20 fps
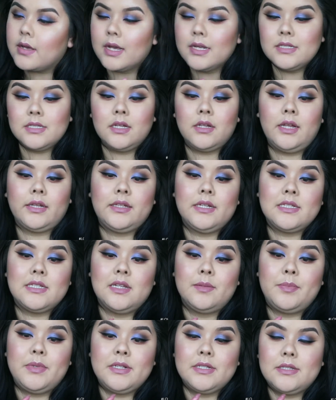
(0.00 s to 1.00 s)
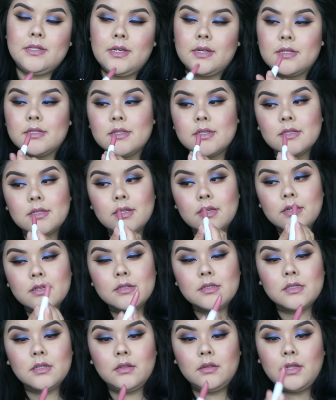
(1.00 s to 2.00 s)
I still like these lippy sticks because they can
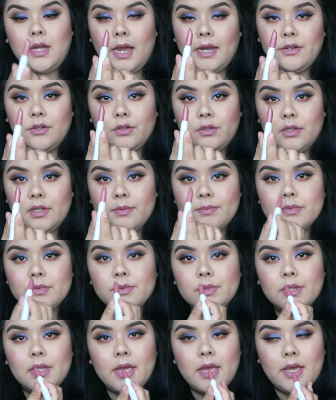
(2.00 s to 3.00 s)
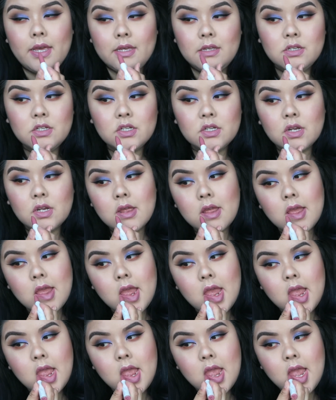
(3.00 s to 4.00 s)
still line your lips with the edge.
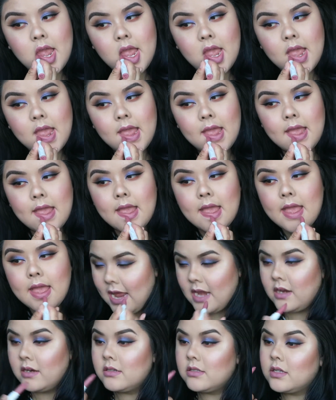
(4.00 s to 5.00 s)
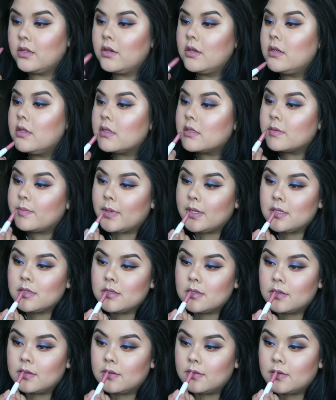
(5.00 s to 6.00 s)
And they're so
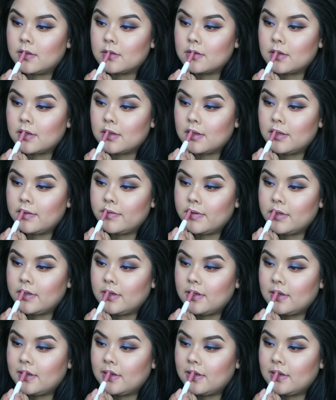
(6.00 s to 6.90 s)
inexpensive. That's why I love it.